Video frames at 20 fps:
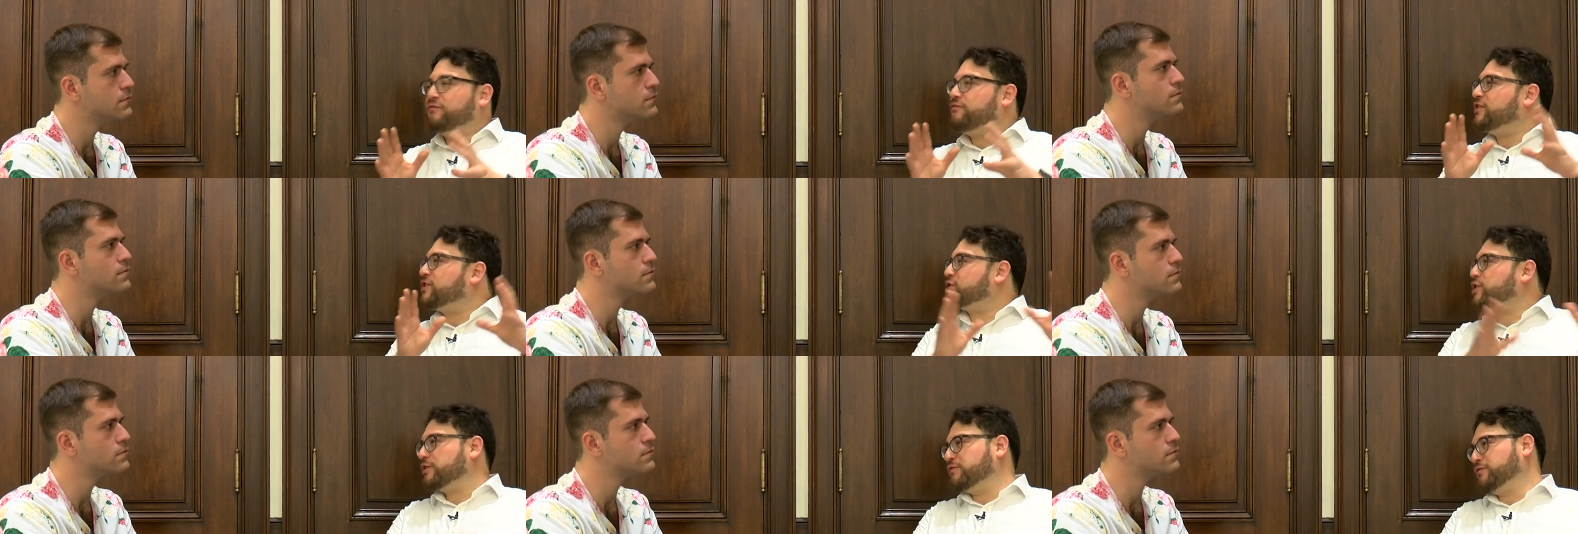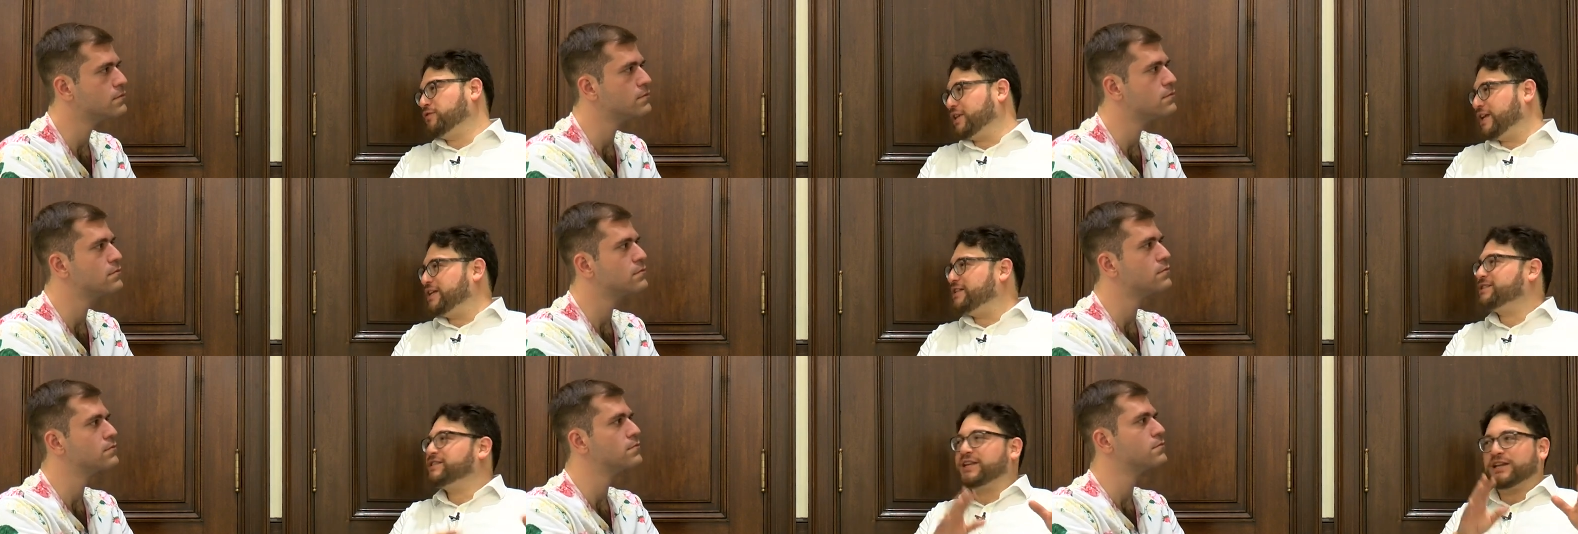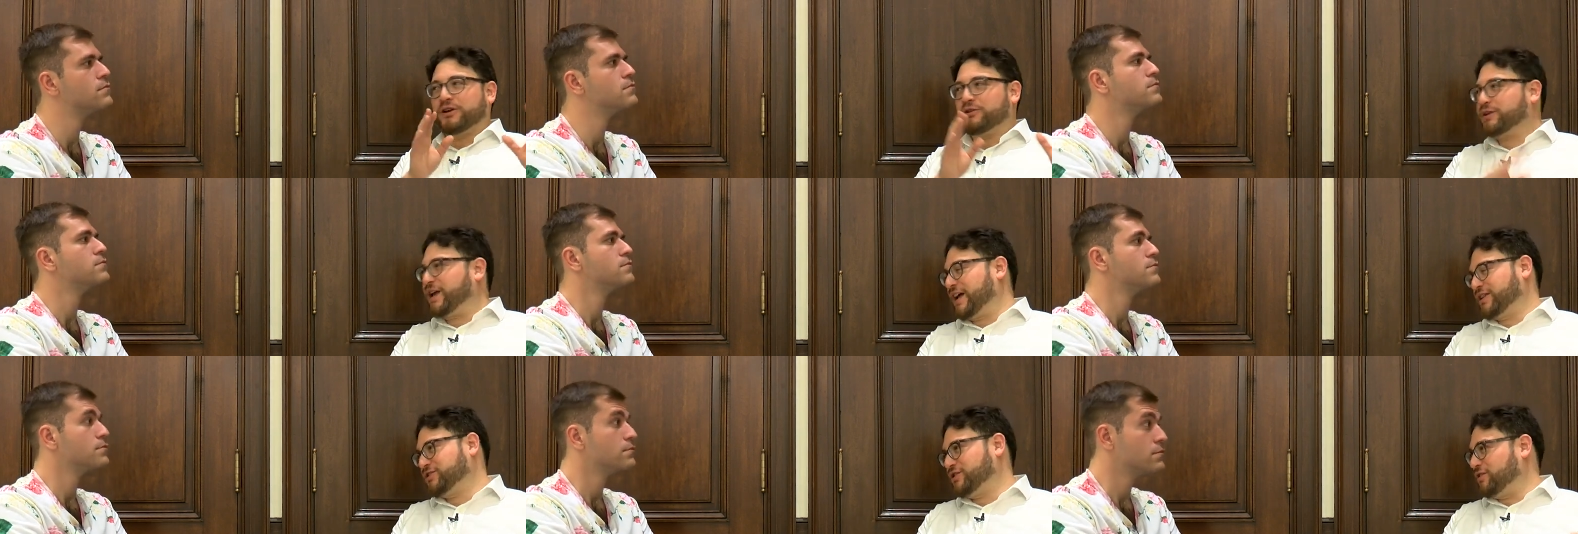Speaker 1: fishing fleets, they go
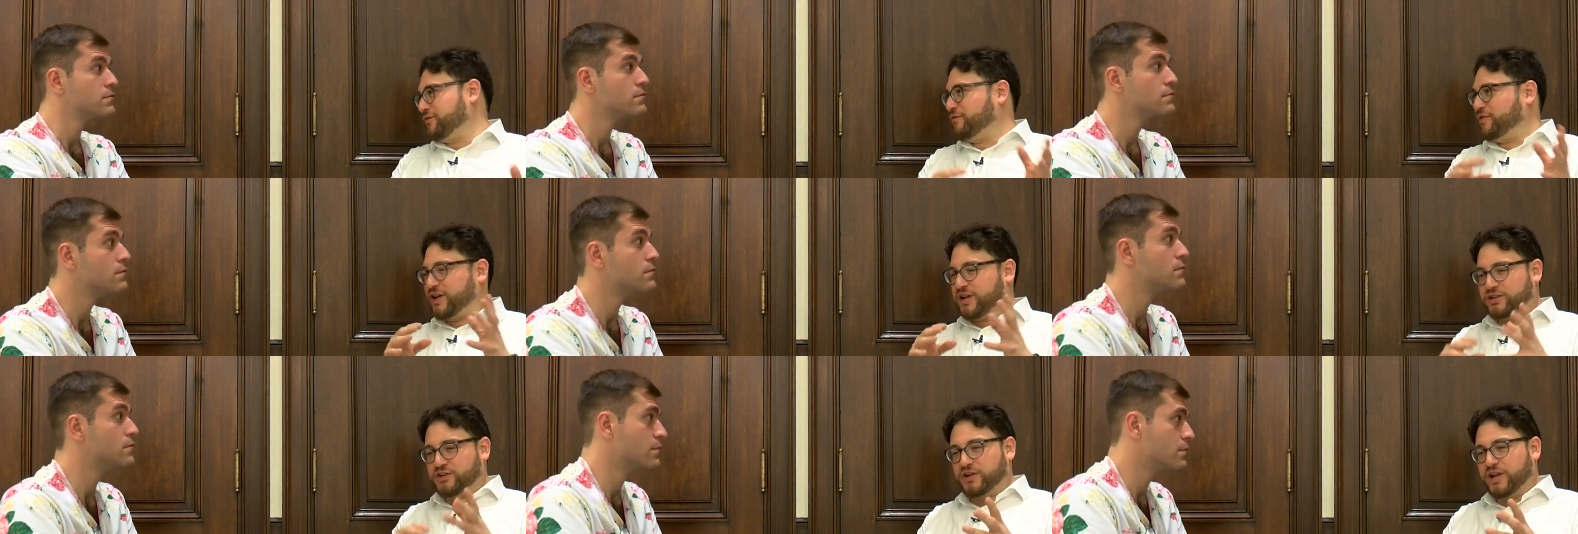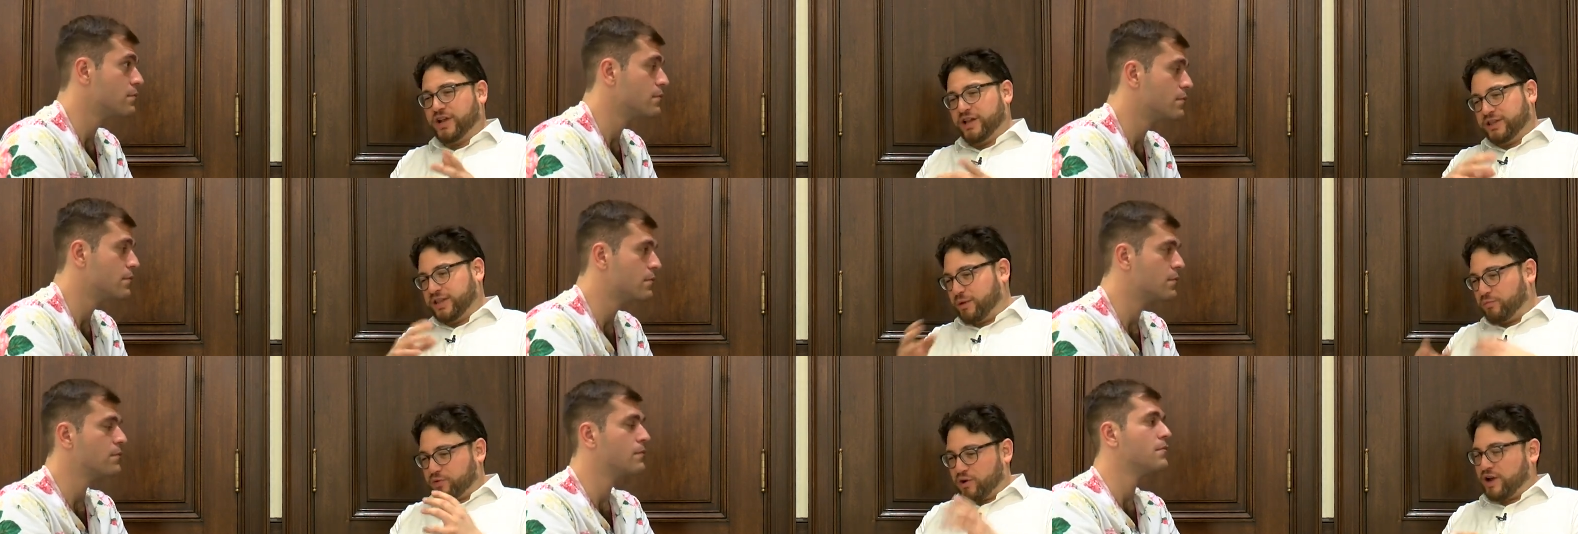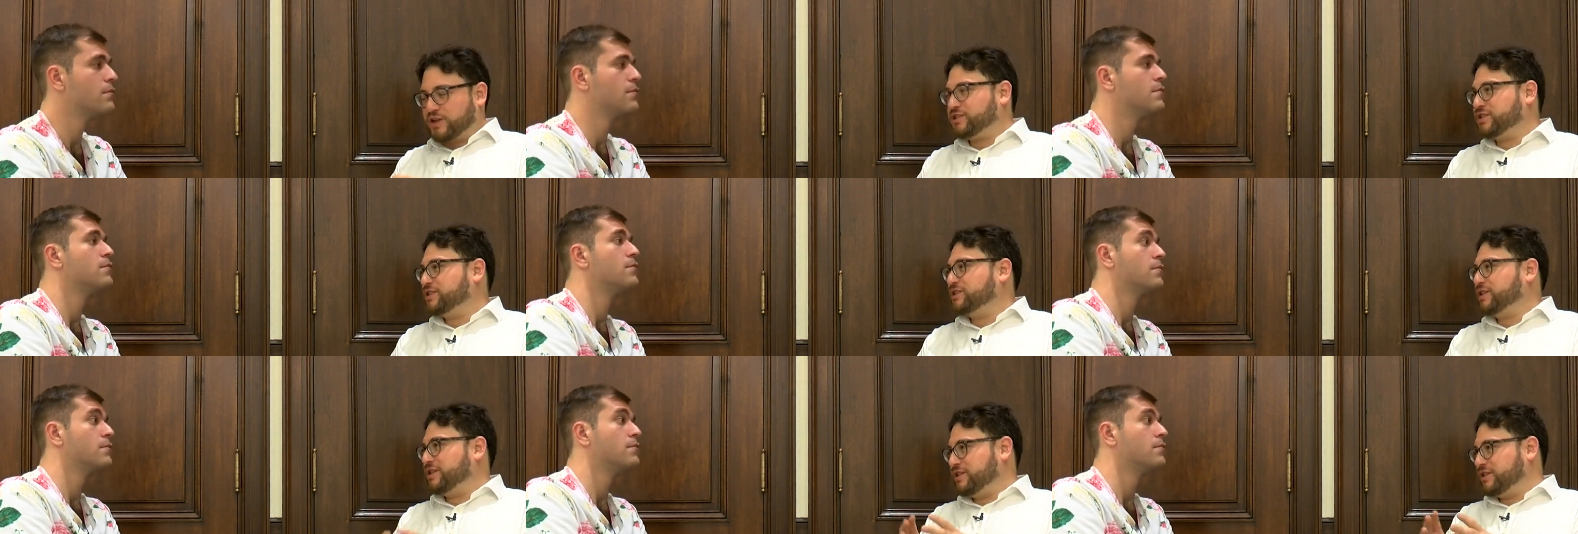catch the fish, they
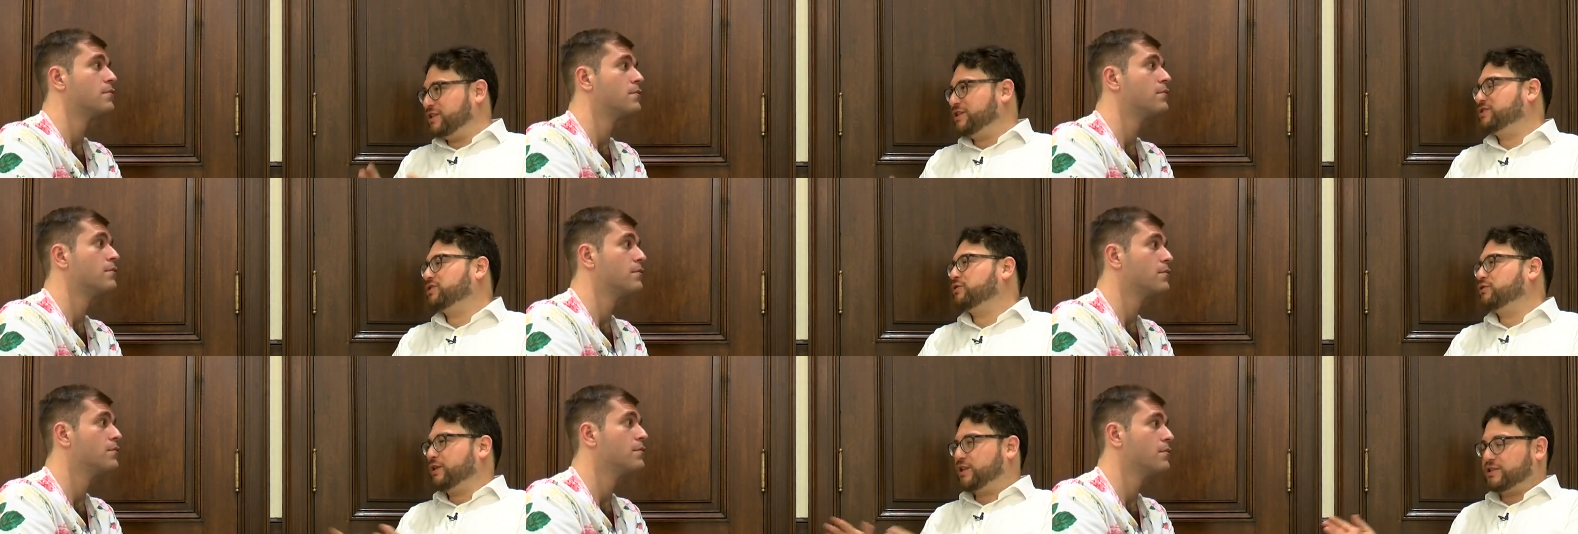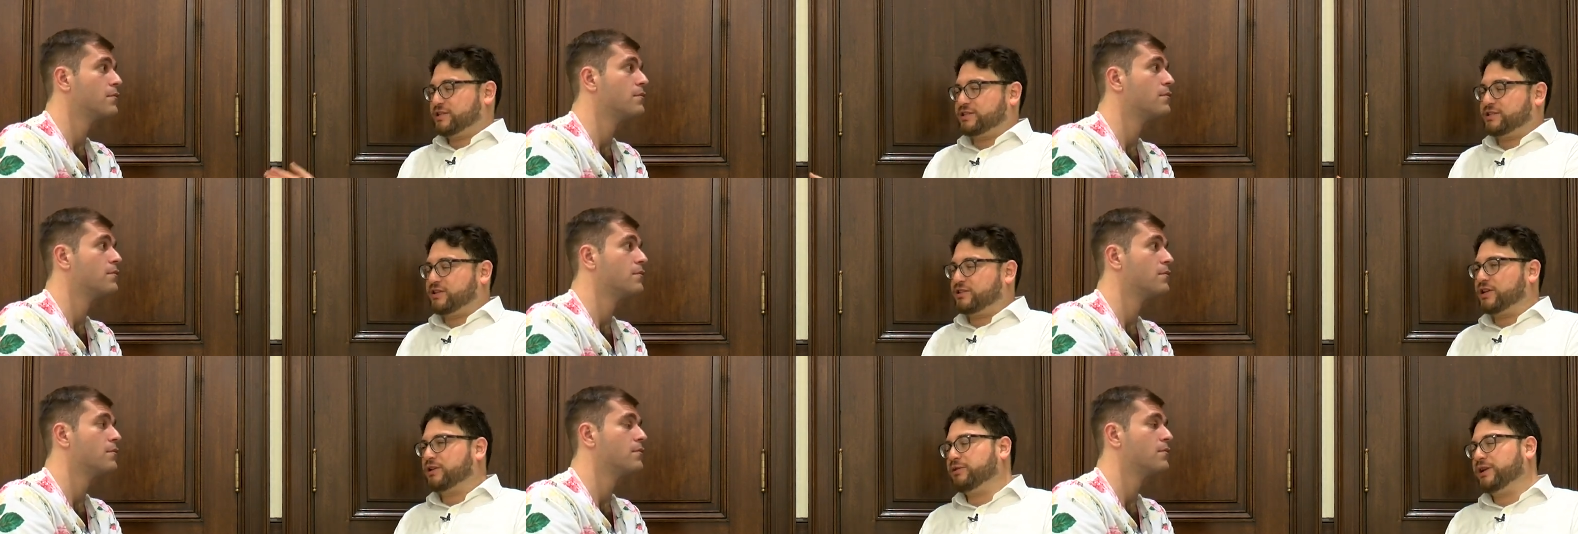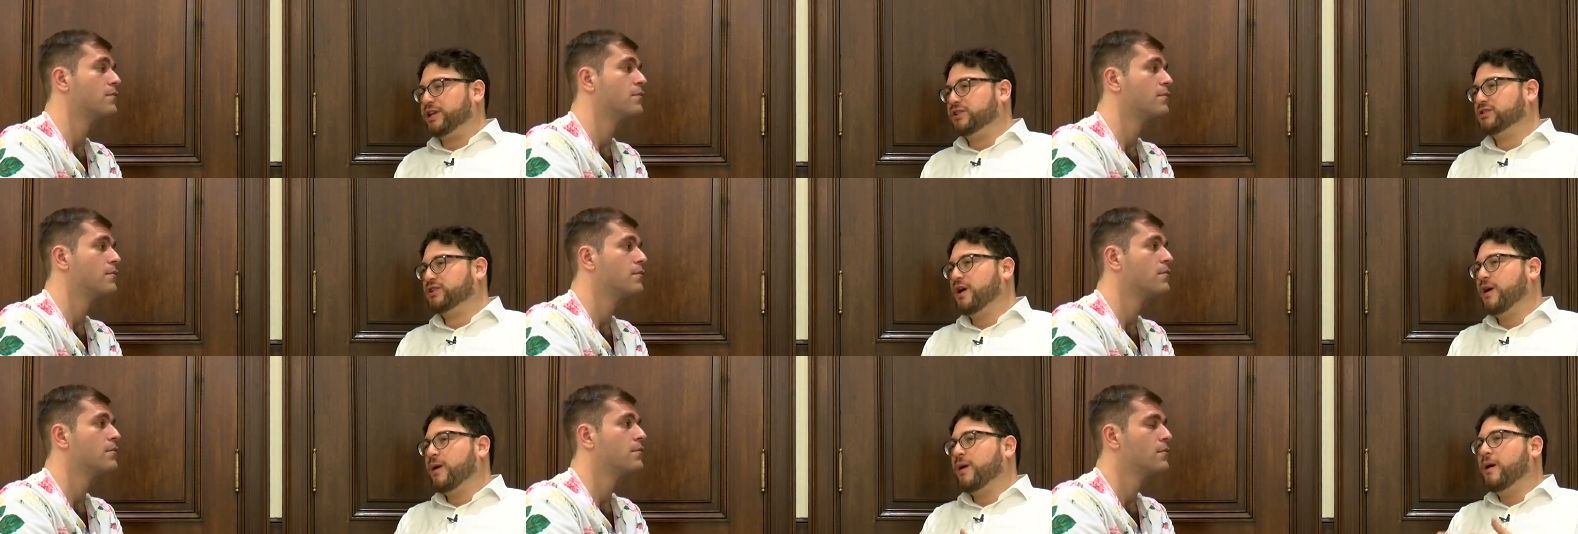process it into these ingredients, they sell the ingredients.